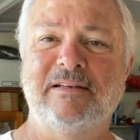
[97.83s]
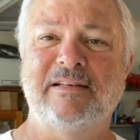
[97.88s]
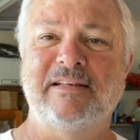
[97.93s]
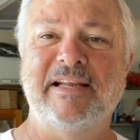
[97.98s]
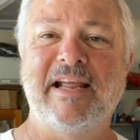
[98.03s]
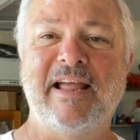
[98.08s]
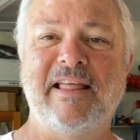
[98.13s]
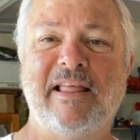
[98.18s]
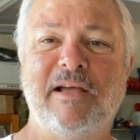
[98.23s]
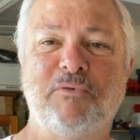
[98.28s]

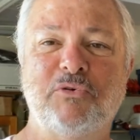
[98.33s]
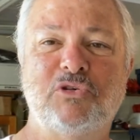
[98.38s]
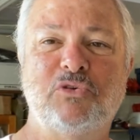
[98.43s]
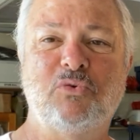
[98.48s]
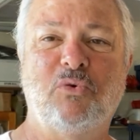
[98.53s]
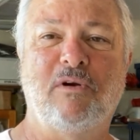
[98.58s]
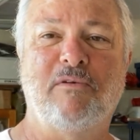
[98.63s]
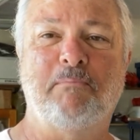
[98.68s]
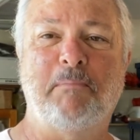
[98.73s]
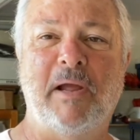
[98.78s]
yeah, that was
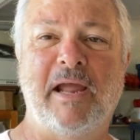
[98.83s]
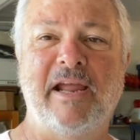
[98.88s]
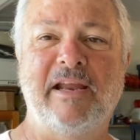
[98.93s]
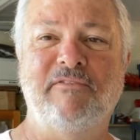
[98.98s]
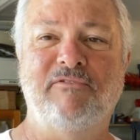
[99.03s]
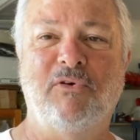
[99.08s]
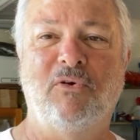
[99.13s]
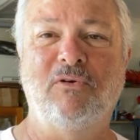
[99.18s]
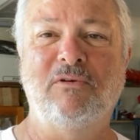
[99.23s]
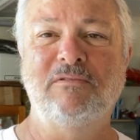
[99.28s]
sort of
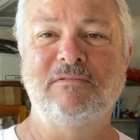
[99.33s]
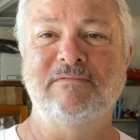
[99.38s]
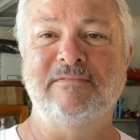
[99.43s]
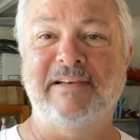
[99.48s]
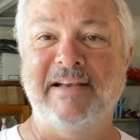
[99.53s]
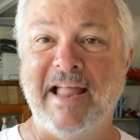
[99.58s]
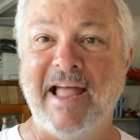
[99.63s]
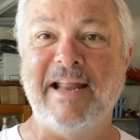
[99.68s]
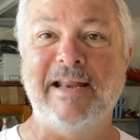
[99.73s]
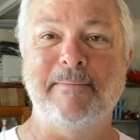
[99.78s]
painful.
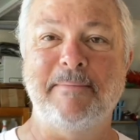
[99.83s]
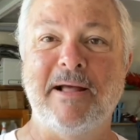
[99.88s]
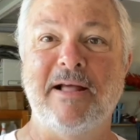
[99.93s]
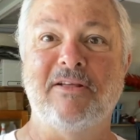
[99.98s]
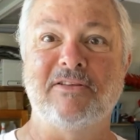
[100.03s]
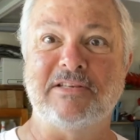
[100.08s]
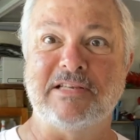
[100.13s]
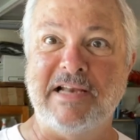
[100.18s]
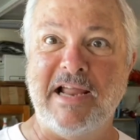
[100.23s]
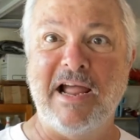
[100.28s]
90
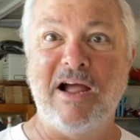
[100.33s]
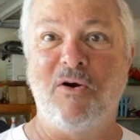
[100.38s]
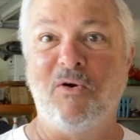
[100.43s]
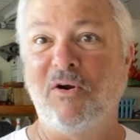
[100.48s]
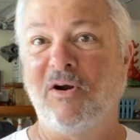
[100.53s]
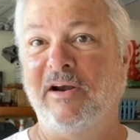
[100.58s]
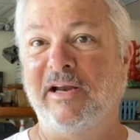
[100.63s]
miles an hour,